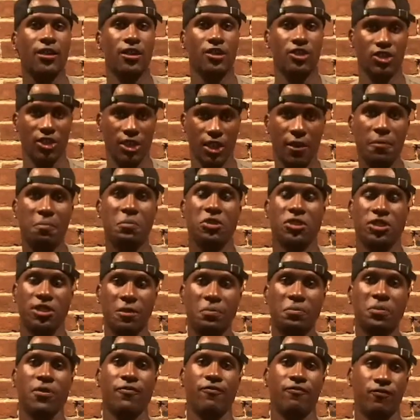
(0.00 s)
There's going to be
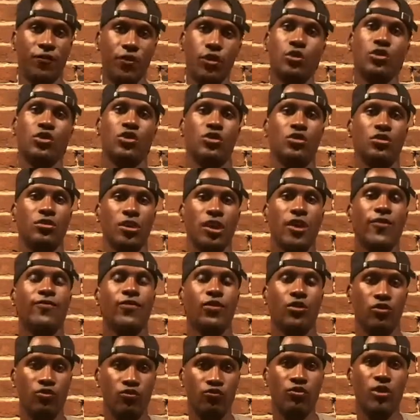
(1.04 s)
something for you if
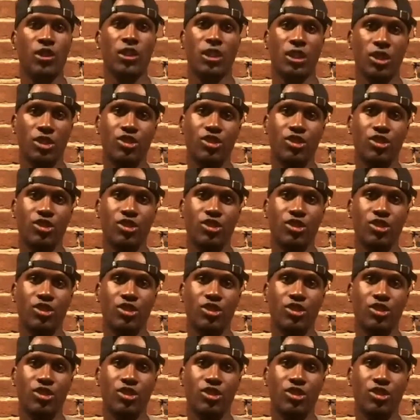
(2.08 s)
you're really